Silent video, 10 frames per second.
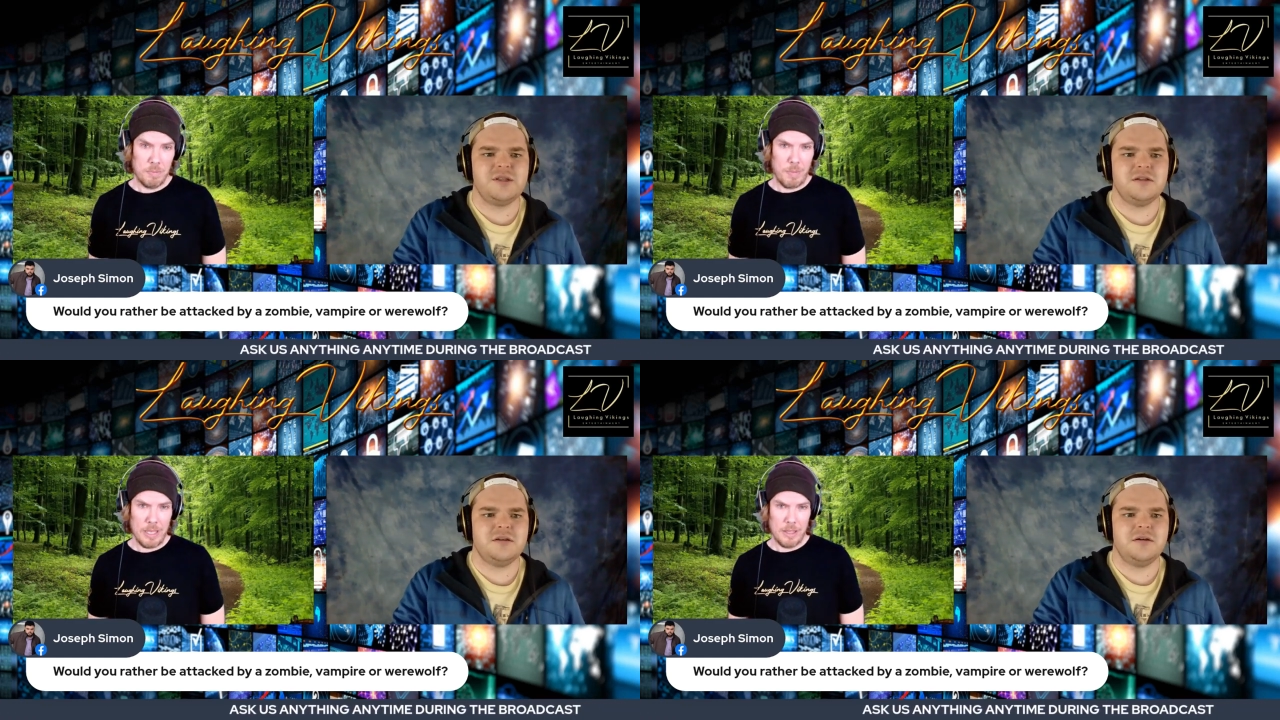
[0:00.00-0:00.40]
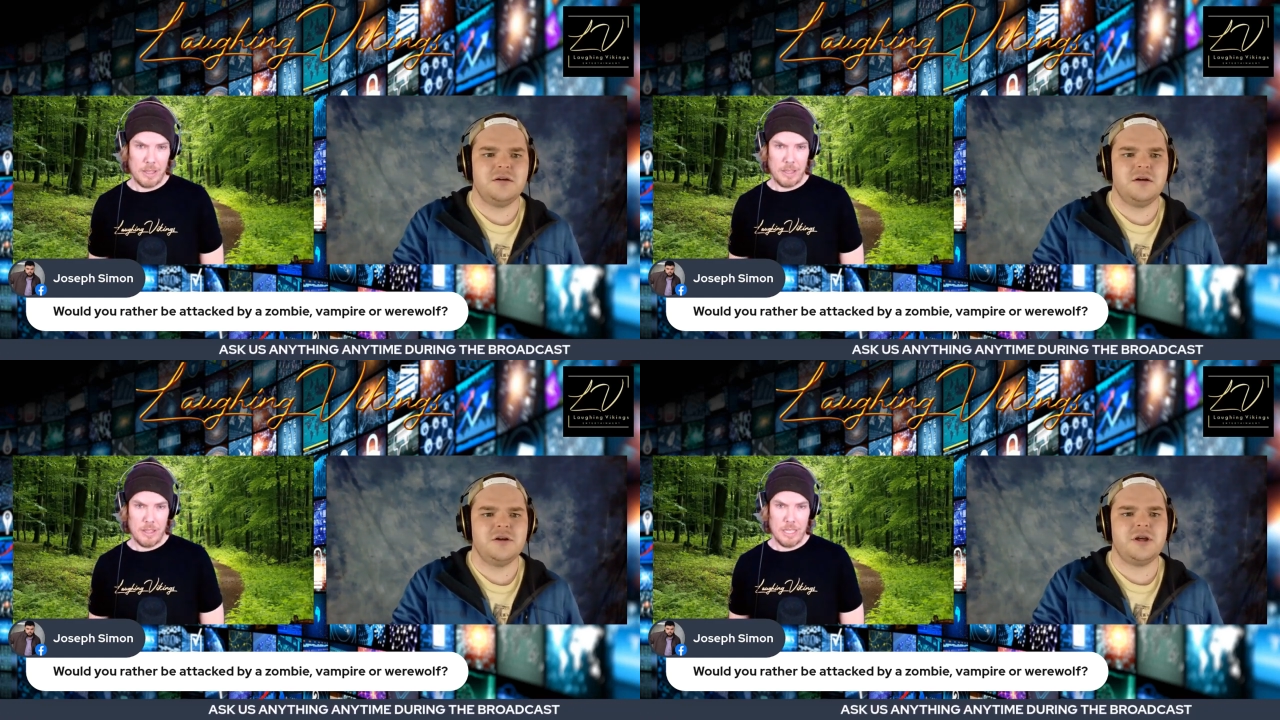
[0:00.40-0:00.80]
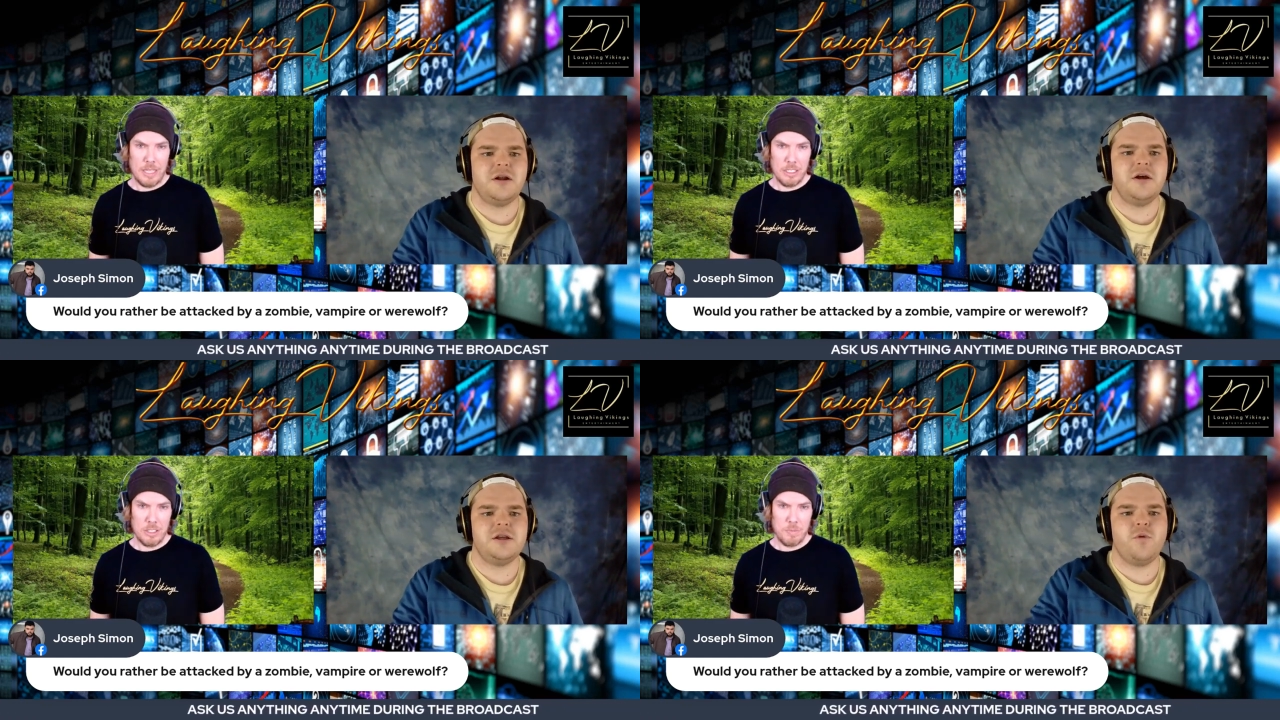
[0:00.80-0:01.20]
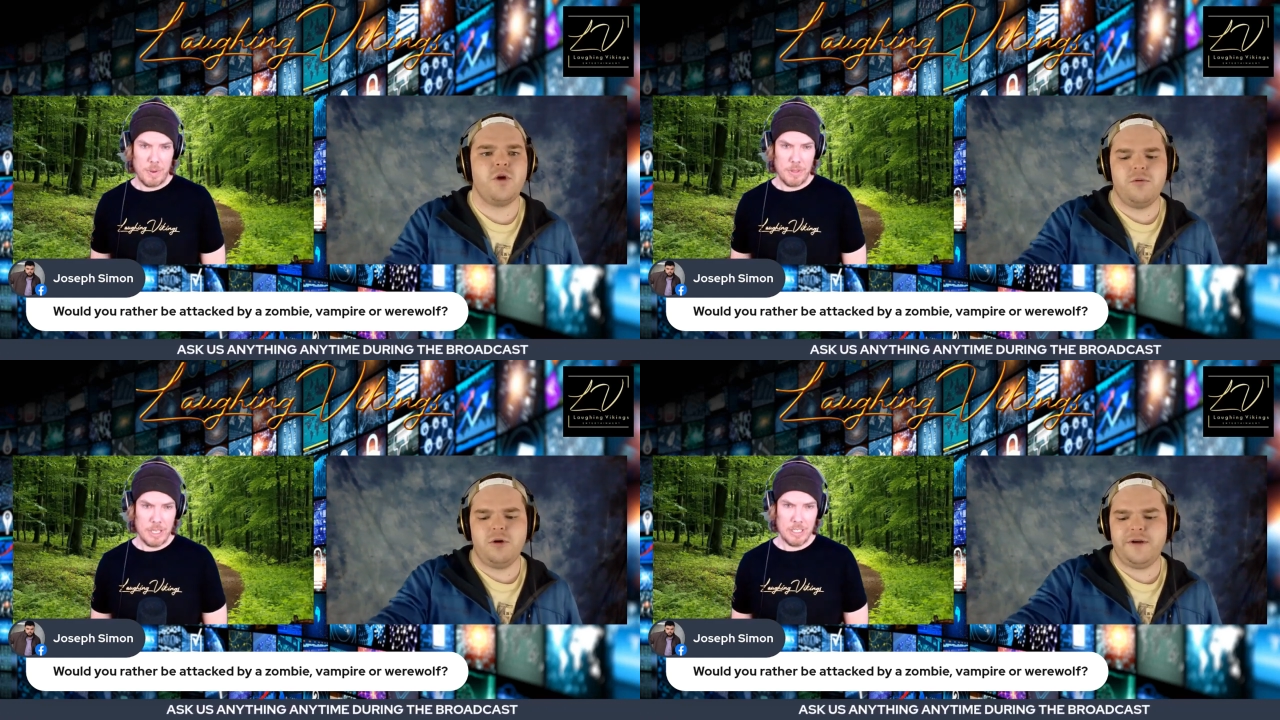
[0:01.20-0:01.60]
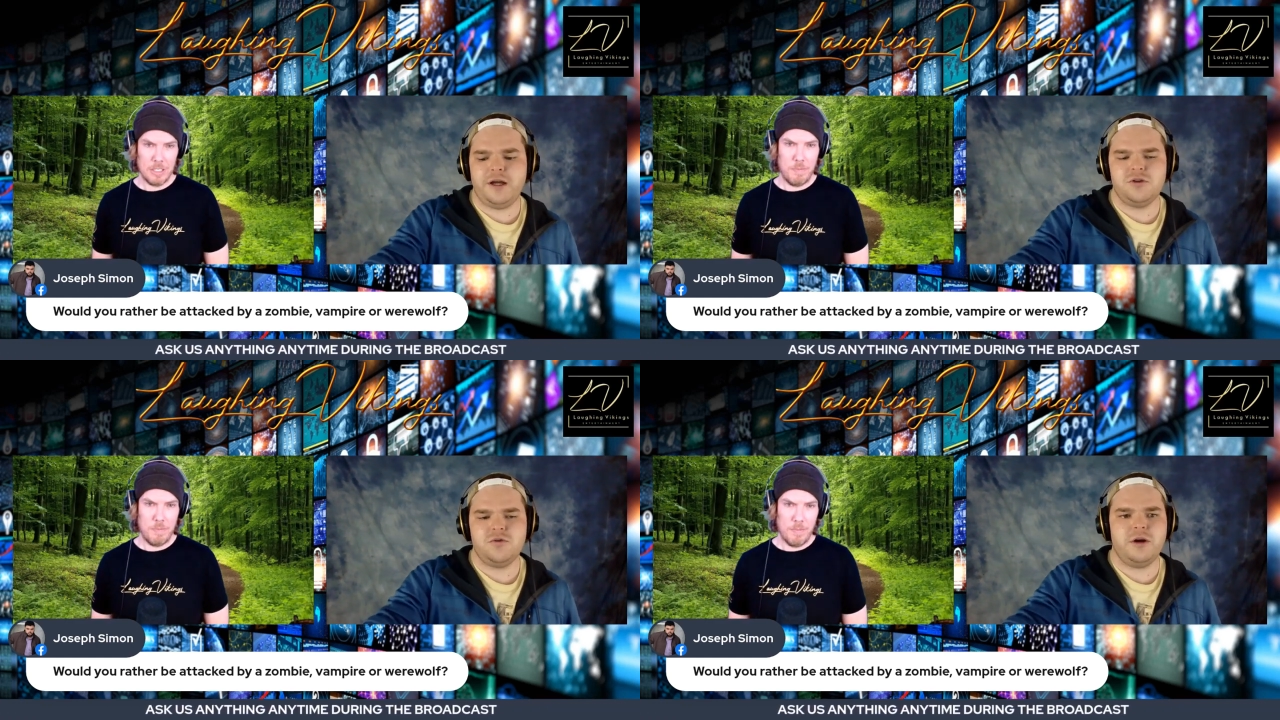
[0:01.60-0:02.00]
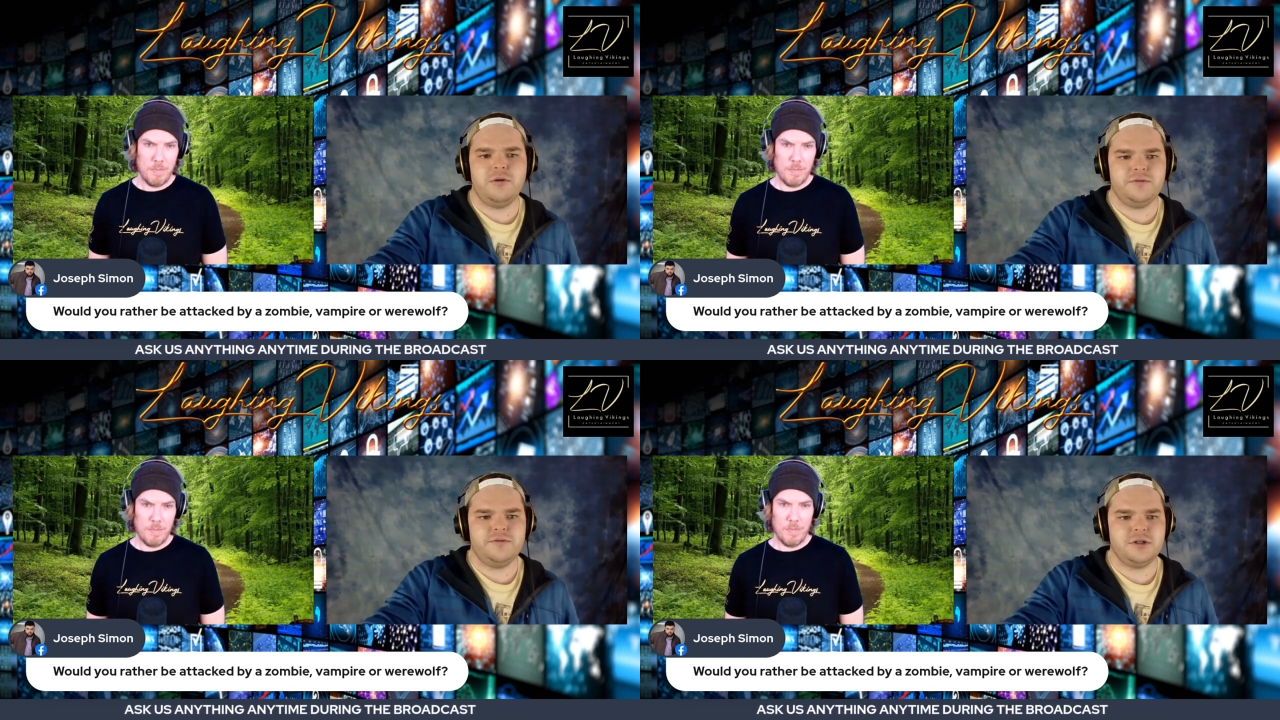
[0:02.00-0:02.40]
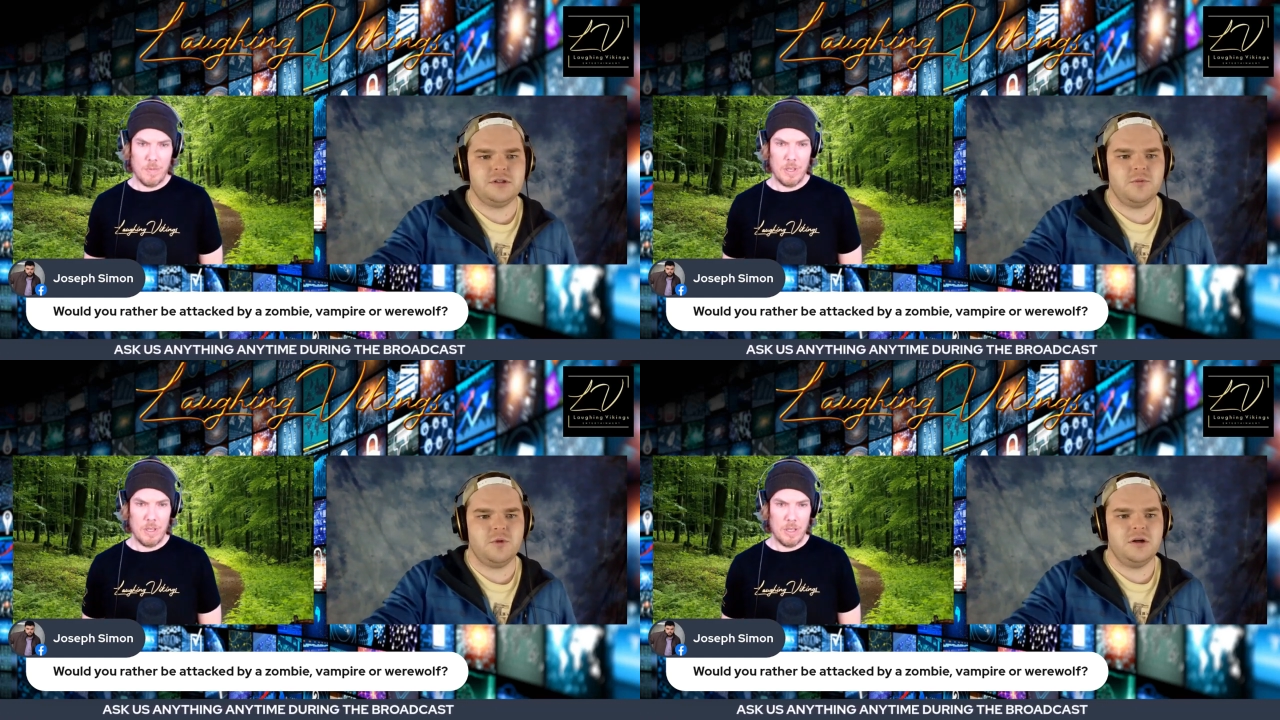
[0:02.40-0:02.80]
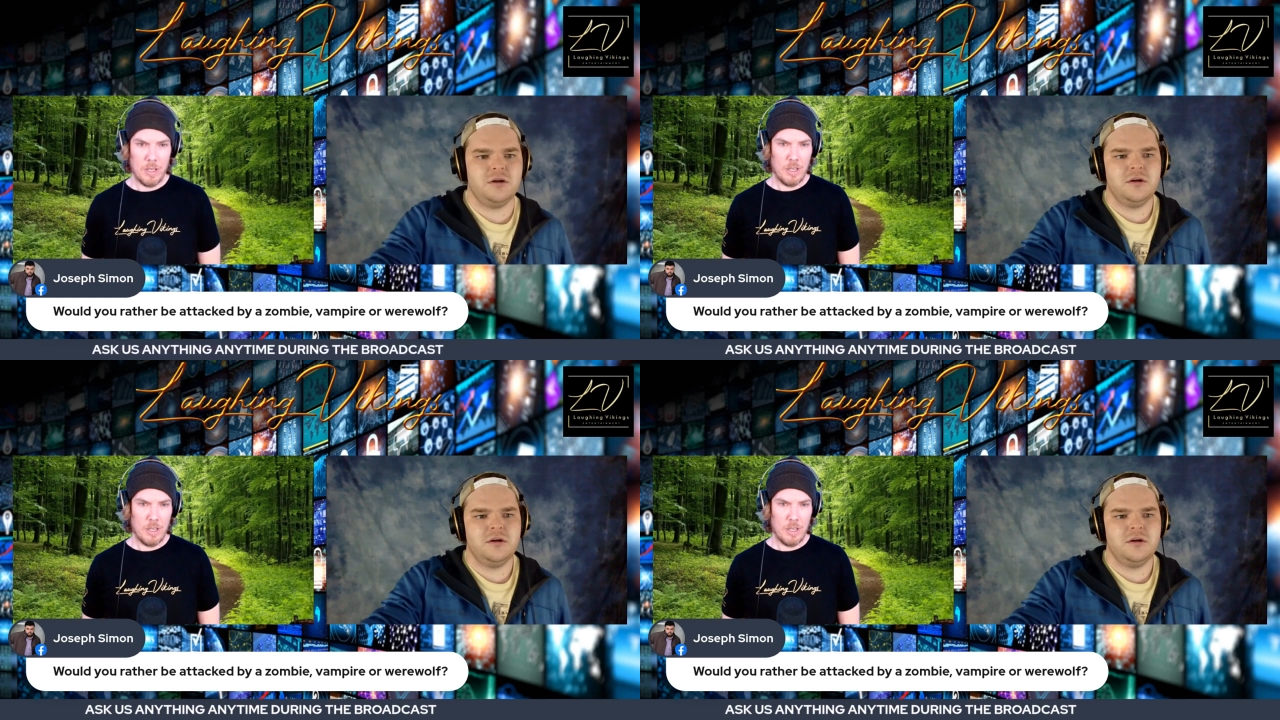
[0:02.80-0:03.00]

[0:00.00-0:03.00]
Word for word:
Speaker 1: as a, or just, sorry, a werewolf? Just, how does a werewolf turn someone?